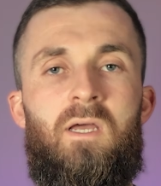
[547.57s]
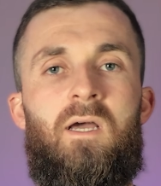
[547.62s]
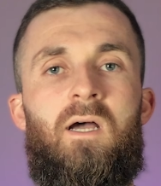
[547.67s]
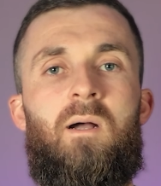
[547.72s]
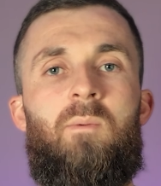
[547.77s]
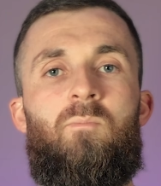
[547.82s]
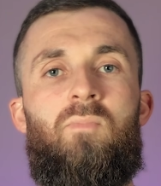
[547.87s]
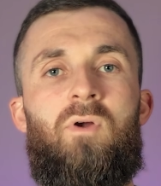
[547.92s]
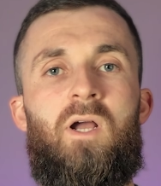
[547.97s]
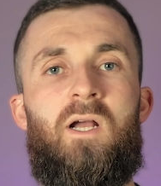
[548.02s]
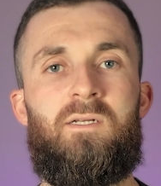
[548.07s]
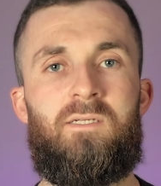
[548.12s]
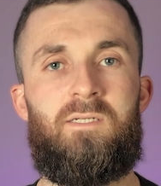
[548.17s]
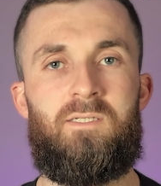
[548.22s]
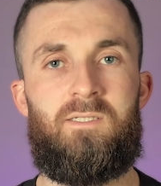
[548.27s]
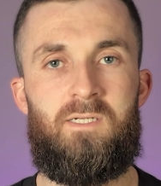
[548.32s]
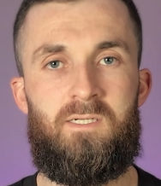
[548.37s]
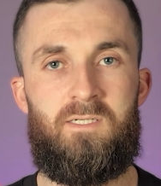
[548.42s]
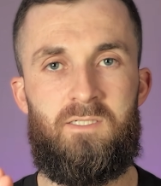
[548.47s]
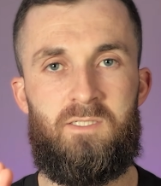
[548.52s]
and
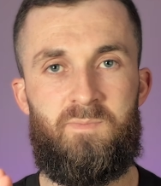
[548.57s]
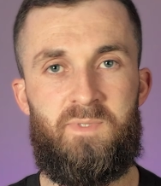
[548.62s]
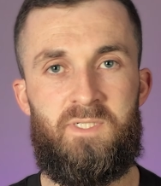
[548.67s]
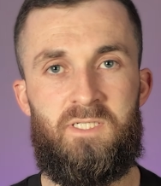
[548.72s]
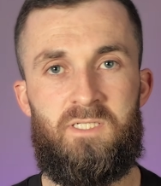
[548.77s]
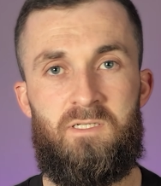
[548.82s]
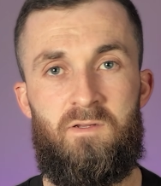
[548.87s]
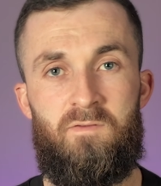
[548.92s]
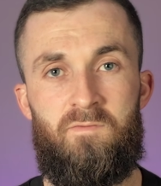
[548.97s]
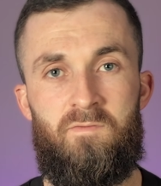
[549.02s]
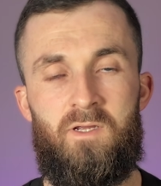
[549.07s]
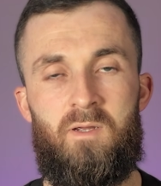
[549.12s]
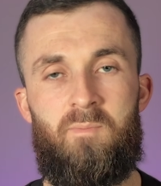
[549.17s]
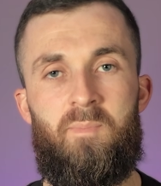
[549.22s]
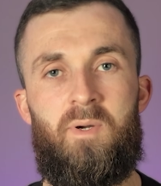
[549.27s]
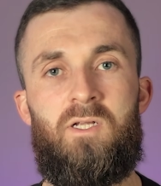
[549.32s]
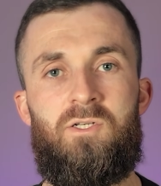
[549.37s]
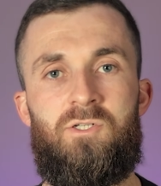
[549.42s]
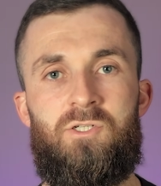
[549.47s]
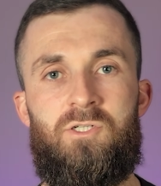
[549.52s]
practicing specific
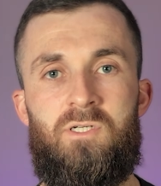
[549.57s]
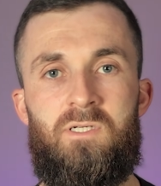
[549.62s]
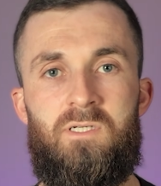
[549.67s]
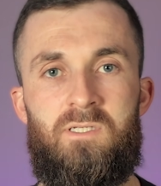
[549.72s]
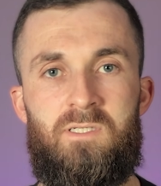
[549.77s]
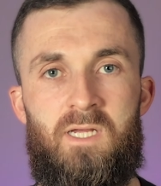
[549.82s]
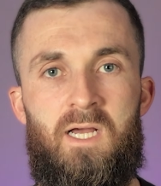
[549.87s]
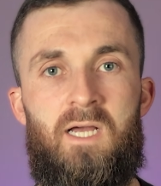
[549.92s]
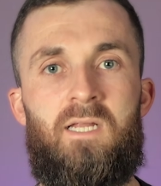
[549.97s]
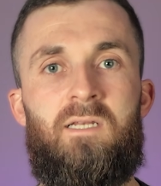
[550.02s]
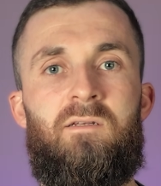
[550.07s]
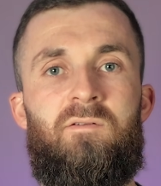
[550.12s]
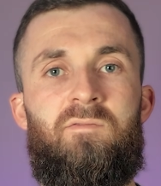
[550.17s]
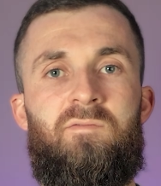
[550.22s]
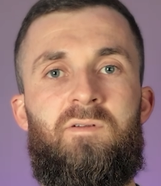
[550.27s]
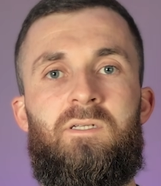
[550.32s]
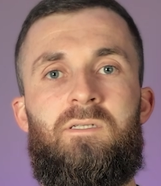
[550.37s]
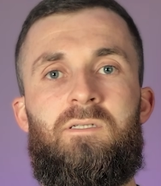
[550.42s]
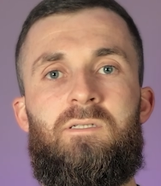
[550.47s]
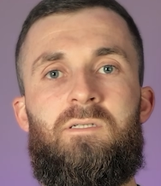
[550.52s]
punches and
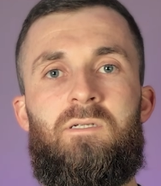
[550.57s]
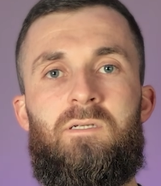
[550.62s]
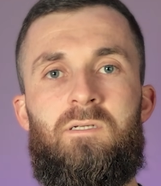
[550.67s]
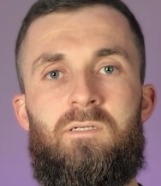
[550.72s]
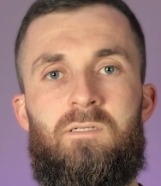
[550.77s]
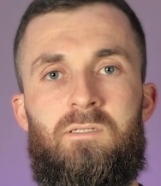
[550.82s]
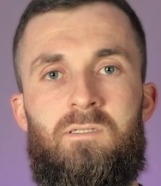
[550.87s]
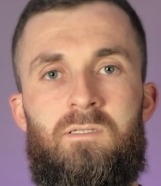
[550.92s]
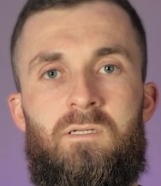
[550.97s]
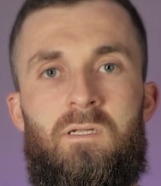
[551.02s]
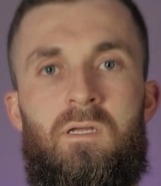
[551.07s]
defences.